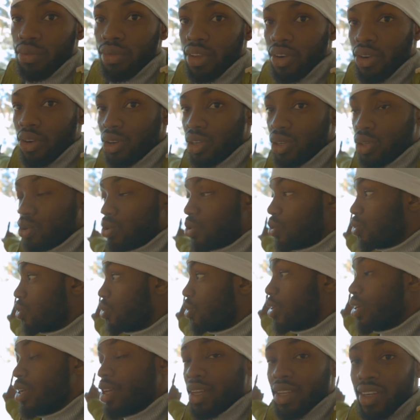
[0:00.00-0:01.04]
of the road to
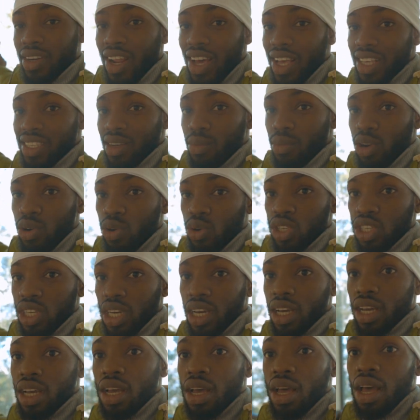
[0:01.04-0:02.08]
Dar es
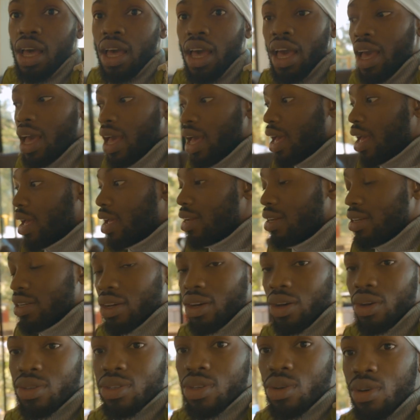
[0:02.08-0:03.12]
Marusha. And
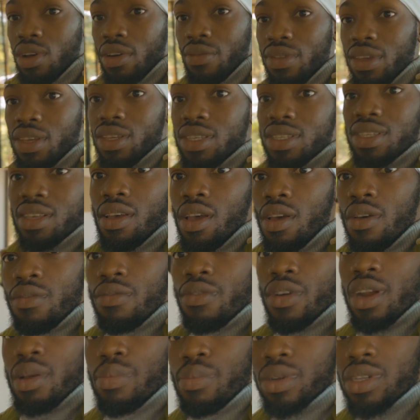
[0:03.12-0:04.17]
also you have these
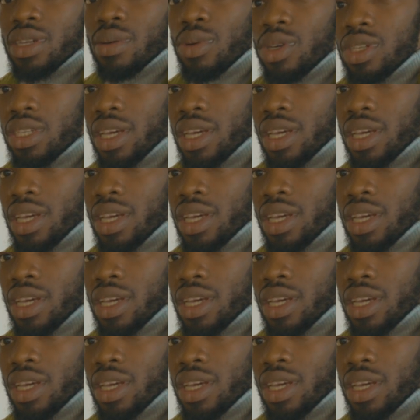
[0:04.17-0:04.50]
very portable